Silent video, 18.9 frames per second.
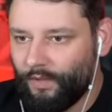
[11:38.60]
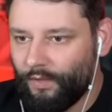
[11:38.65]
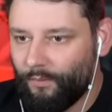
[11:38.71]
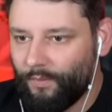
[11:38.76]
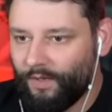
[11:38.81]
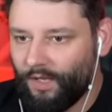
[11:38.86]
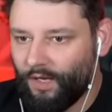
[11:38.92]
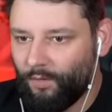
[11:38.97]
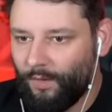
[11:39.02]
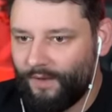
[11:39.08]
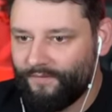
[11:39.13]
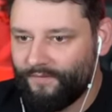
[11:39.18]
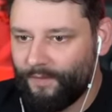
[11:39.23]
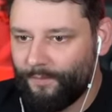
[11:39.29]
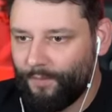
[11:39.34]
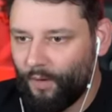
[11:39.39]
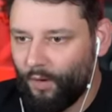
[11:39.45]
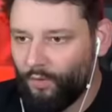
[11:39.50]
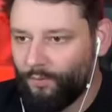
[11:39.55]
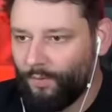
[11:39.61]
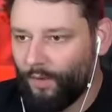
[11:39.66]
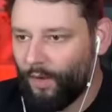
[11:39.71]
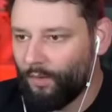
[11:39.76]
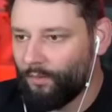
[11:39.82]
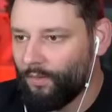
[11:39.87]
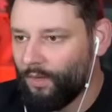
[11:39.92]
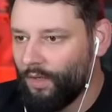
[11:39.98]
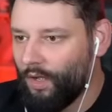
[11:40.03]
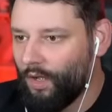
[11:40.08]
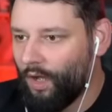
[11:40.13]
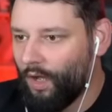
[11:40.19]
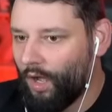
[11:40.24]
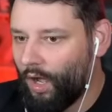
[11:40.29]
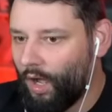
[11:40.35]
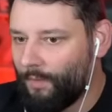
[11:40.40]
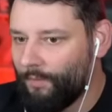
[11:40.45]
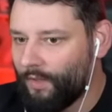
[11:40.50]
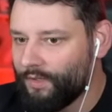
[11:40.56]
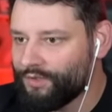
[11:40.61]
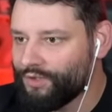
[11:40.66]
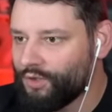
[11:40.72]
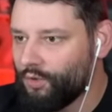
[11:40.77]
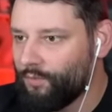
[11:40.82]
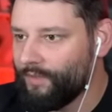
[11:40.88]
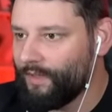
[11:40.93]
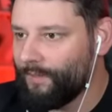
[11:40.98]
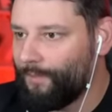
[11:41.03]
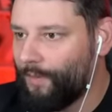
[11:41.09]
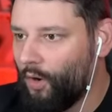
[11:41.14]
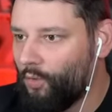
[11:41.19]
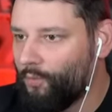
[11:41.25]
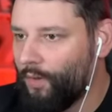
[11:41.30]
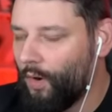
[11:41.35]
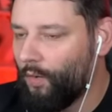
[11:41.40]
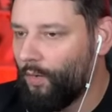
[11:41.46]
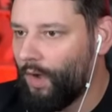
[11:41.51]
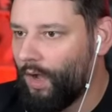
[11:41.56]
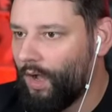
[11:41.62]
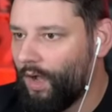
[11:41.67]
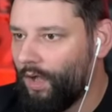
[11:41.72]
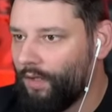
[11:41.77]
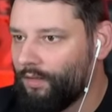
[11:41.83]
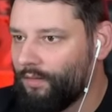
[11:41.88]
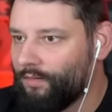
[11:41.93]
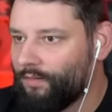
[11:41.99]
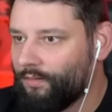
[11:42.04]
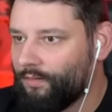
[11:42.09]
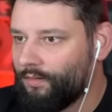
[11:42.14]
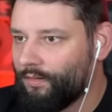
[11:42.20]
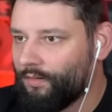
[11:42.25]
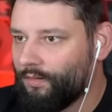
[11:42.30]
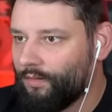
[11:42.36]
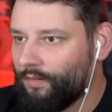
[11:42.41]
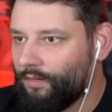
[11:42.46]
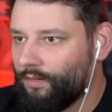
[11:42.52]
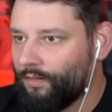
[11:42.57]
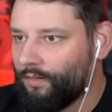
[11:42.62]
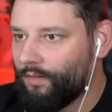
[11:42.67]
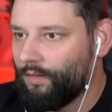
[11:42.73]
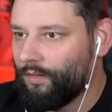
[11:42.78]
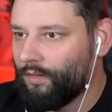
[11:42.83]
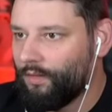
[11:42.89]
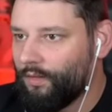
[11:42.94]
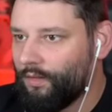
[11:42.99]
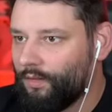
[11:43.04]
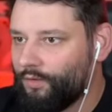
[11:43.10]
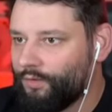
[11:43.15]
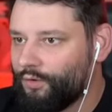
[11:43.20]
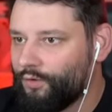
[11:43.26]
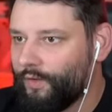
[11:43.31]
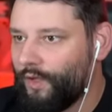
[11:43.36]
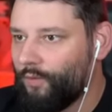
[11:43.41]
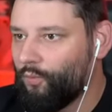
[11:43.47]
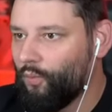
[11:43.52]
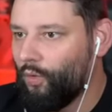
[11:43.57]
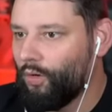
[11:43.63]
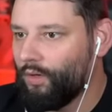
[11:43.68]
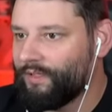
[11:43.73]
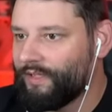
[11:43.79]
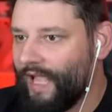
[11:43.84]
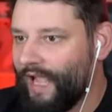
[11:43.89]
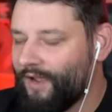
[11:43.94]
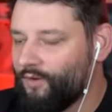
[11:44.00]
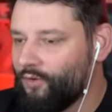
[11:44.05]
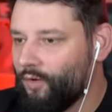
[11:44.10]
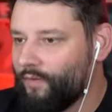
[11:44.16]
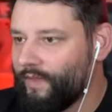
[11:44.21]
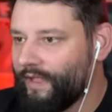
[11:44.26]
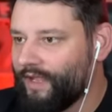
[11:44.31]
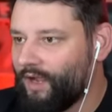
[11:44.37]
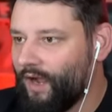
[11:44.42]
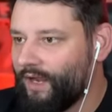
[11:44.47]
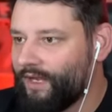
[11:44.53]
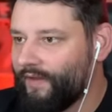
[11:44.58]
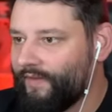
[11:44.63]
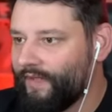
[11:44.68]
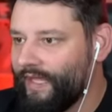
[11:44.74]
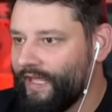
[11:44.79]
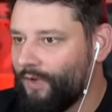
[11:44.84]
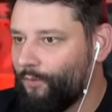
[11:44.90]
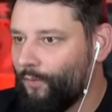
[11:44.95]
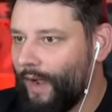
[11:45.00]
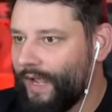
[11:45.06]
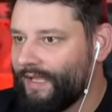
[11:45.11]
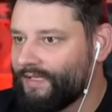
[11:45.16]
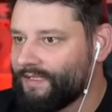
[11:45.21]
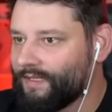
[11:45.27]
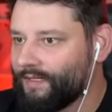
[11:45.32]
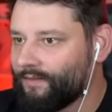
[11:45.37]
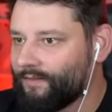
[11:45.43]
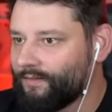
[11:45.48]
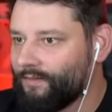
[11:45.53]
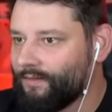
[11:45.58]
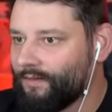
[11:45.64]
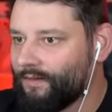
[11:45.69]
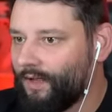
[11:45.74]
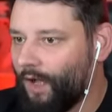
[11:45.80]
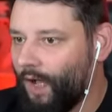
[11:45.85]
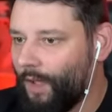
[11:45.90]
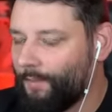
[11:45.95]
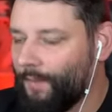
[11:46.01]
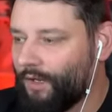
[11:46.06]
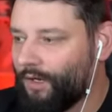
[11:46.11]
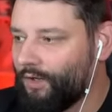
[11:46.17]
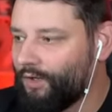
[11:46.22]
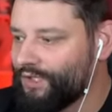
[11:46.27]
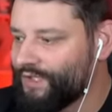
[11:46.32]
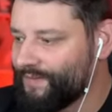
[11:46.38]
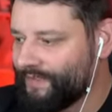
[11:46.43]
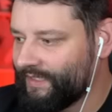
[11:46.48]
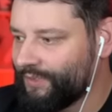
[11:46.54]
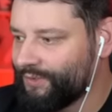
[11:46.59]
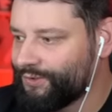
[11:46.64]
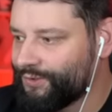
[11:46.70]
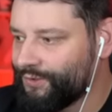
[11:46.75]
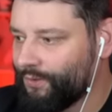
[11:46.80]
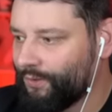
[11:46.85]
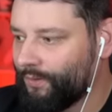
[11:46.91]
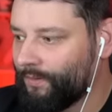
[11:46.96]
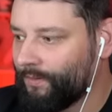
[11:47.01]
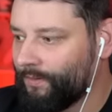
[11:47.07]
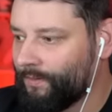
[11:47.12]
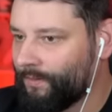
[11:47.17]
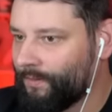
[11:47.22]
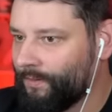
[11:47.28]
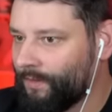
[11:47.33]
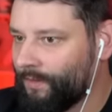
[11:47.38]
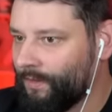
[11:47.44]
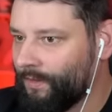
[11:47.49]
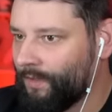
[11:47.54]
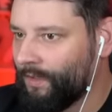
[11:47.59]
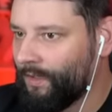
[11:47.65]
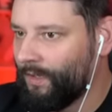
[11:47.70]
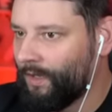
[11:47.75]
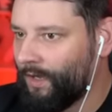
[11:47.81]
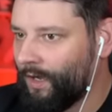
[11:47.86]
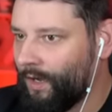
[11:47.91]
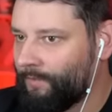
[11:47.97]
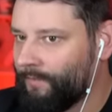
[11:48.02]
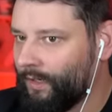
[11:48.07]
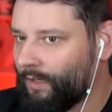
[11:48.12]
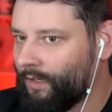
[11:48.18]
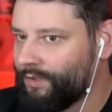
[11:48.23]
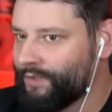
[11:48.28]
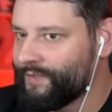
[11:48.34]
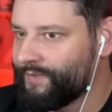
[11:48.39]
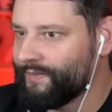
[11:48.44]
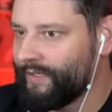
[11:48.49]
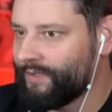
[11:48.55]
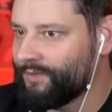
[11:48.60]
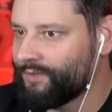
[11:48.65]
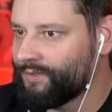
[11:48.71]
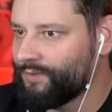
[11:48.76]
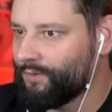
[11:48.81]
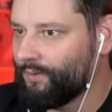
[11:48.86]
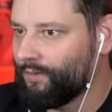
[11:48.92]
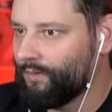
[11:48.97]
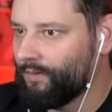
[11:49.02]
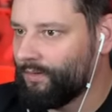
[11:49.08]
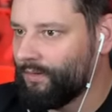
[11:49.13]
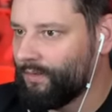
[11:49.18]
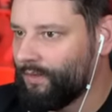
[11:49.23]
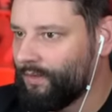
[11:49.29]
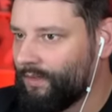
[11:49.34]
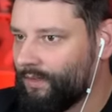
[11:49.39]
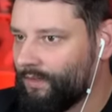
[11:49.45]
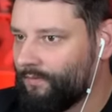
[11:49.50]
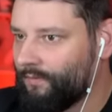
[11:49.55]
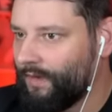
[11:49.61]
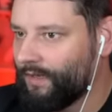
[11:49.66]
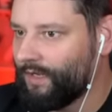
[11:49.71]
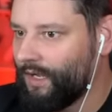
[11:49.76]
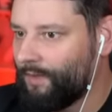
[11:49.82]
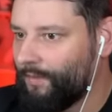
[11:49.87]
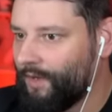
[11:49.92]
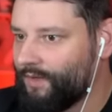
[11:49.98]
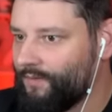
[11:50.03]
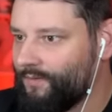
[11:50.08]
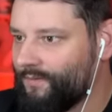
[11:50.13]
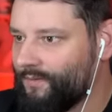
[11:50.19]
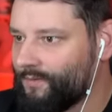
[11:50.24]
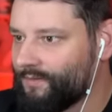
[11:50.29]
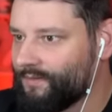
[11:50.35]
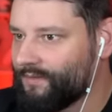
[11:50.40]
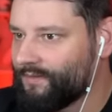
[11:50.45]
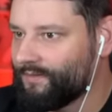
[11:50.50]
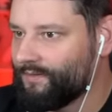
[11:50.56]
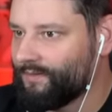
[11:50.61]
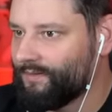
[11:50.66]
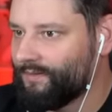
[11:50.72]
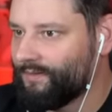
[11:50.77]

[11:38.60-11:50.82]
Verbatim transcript: We gotta wait for the Popo. I'm not sure what the Popo are. Do they walk down or are they kind of here waiting? I'm not 100% sure. I'm not 100% sure. Right, come on, you fools.